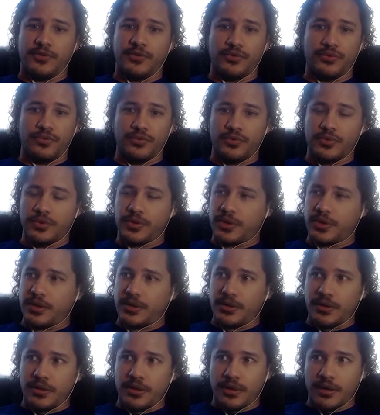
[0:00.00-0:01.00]
do
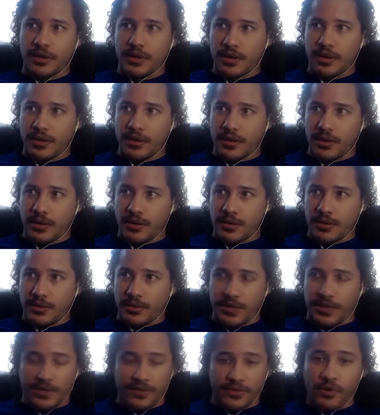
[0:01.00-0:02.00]

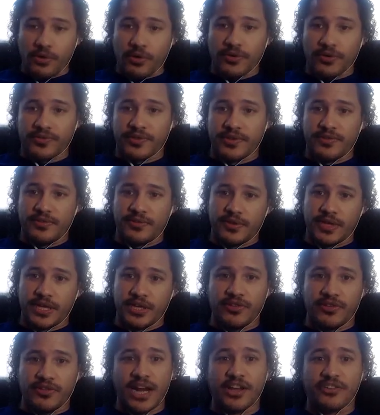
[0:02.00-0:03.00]
these courses,
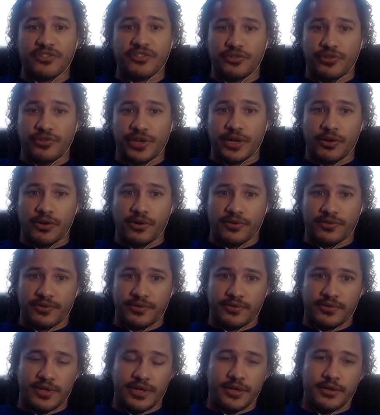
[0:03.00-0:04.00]
international trainer
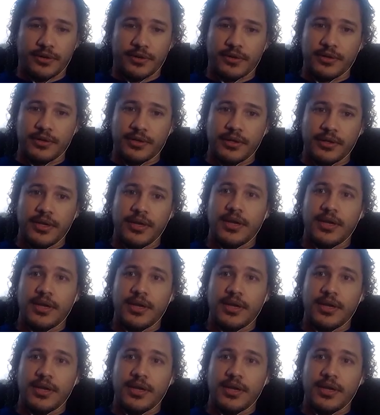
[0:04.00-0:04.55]
courses, they're called.